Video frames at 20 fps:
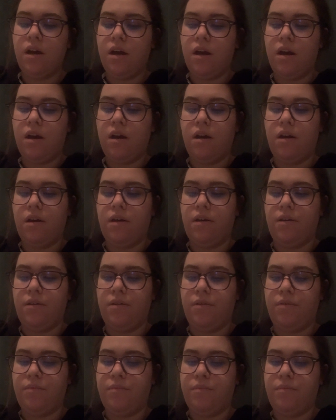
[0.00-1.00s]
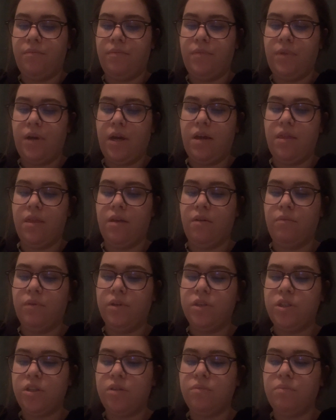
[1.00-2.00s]
Um, and then
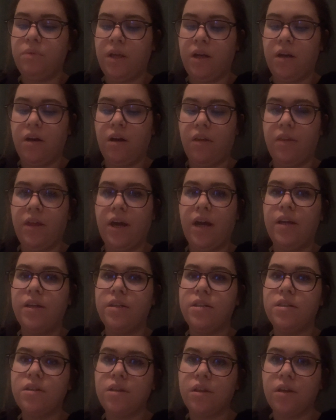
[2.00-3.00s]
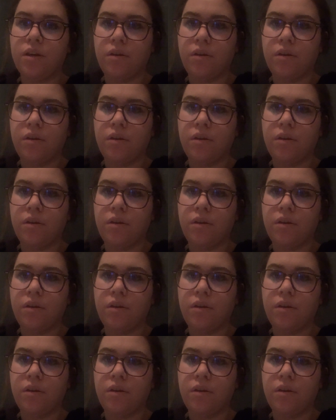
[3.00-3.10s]
once you plug all that into the